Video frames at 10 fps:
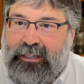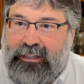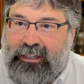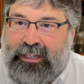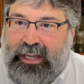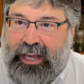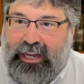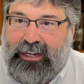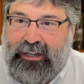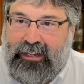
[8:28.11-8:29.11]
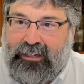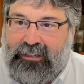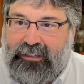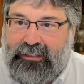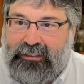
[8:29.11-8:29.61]
The king
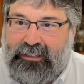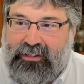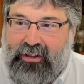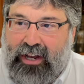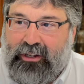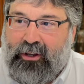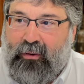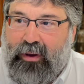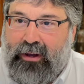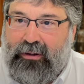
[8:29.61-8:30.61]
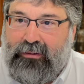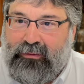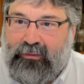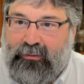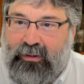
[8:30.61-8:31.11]
does not go out
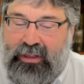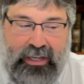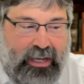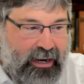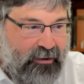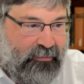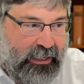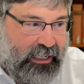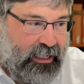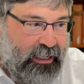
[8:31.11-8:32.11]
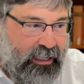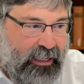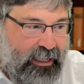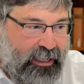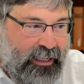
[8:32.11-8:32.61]
with the army,
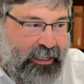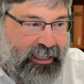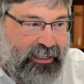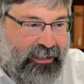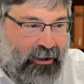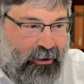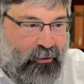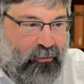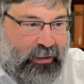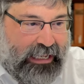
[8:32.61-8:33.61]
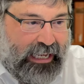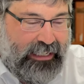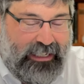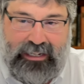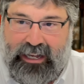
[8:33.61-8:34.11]
he's home and
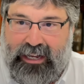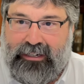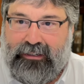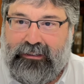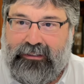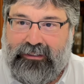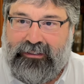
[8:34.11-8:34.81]
he's idle.